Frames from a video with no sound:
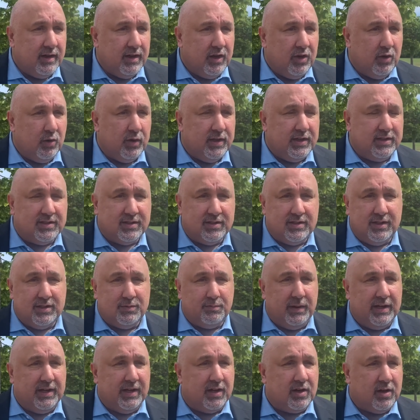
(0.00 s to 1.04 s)
He's
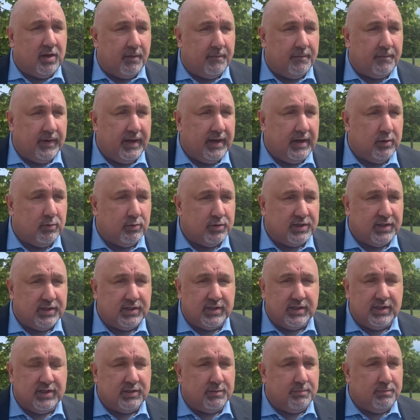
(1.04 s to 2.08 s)
been to cup finals, he's
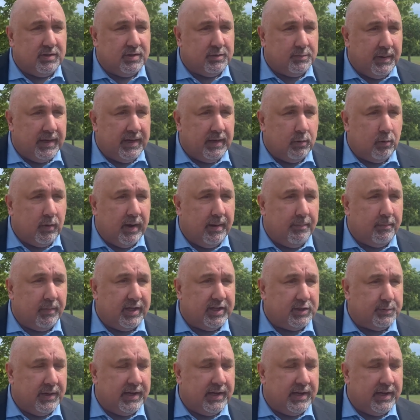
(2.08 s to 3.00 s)
been to Wembley, he's